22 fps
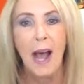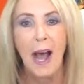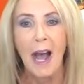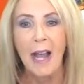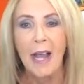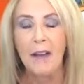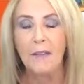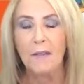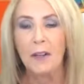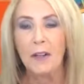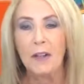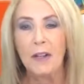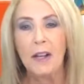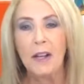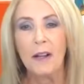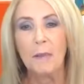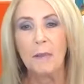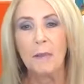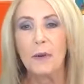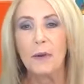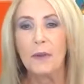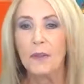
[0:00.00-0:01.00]
I have a
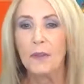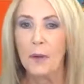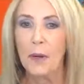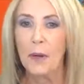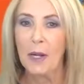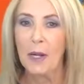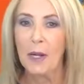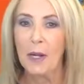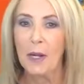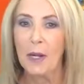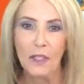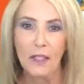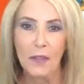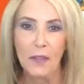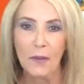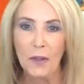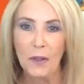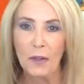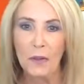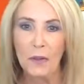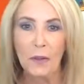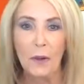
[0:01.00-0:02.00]
number of questions for you,